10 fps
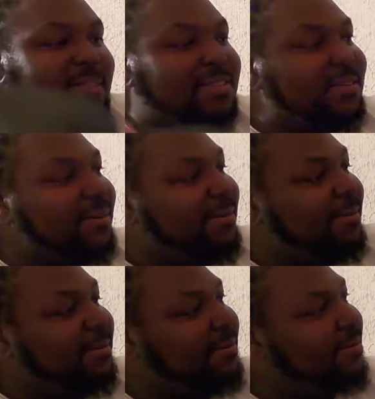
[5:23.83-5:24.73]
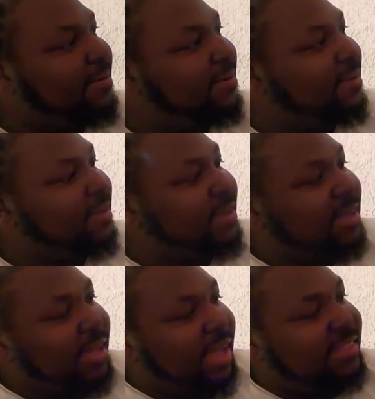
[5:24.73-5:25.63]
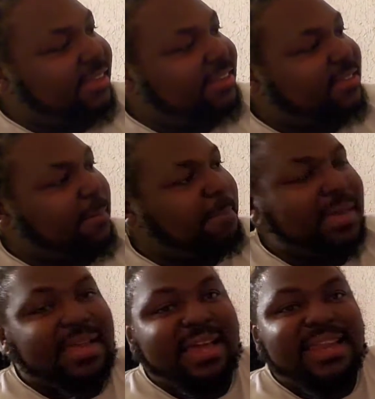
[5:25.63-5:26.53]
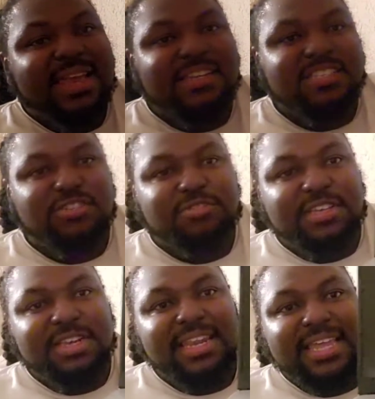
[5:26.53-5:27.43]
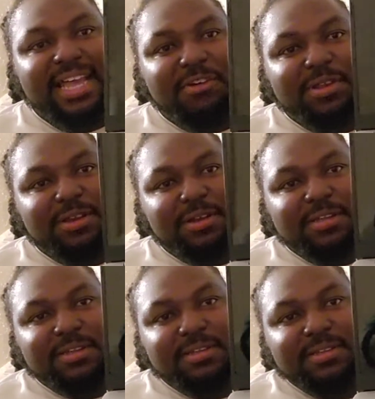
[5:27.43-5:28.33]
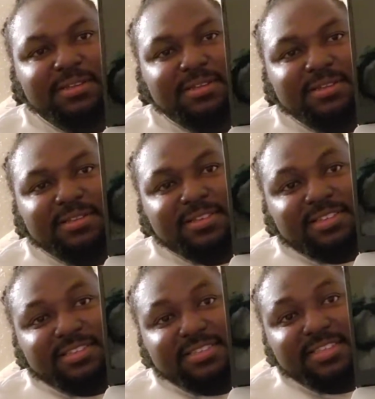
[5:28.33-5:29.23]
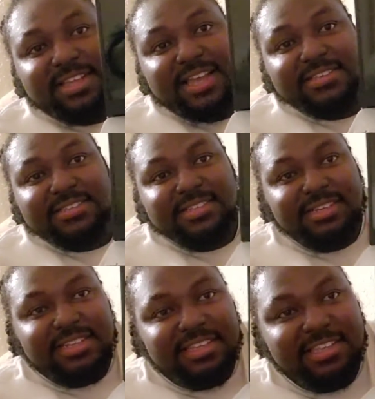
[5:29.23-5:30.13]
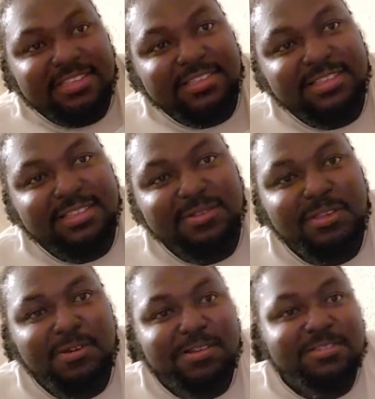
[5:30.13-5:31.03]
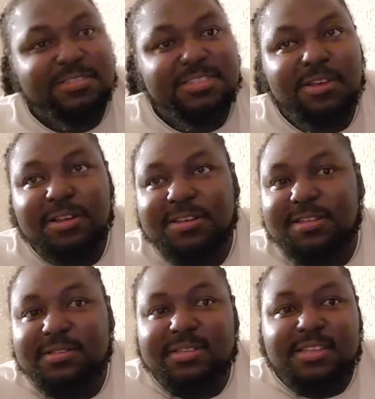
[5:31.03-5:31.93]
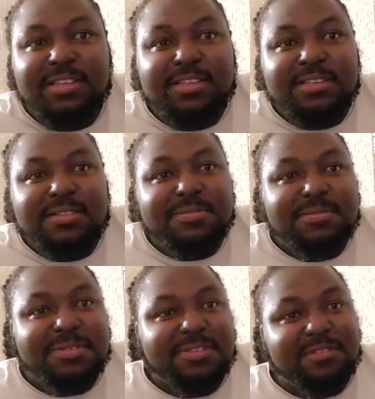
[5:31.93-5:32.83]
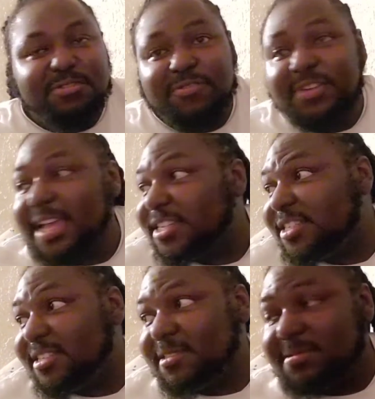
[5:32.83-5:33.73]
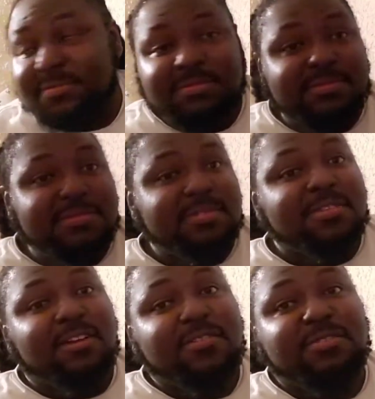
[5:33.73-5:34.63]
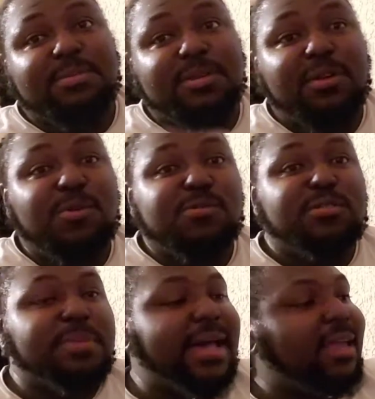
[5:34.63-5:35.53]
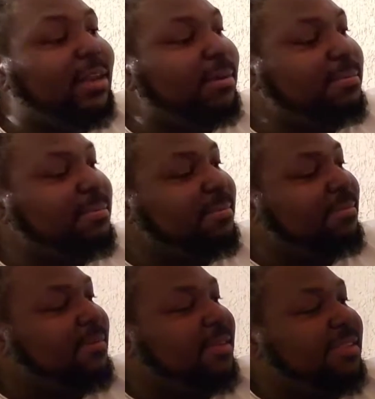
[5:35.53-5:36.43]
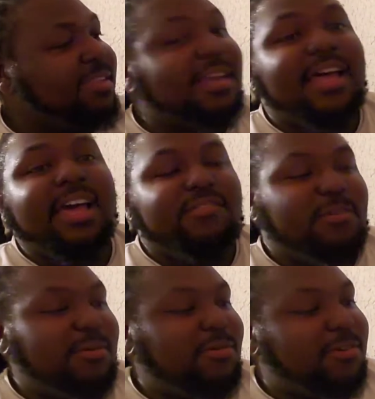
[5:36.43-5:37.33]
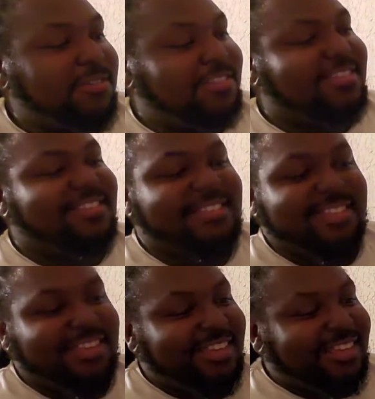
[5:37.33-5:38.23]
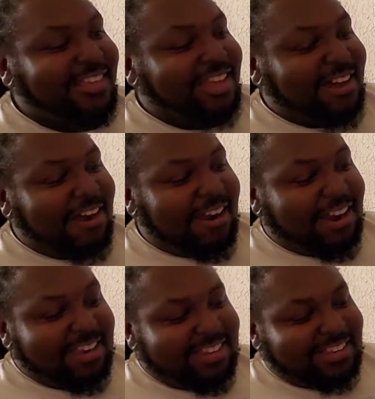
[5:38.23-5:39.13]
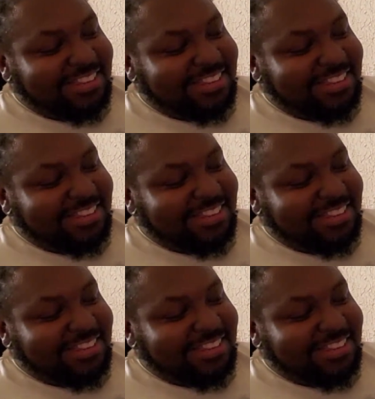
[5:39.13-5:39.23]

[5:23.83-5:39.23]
So I think it's a big. I like the screen. I like how it look. See, guys, it's clean. I know y'all could see all the reflection of some clothes pile up that I have on my ones. All right,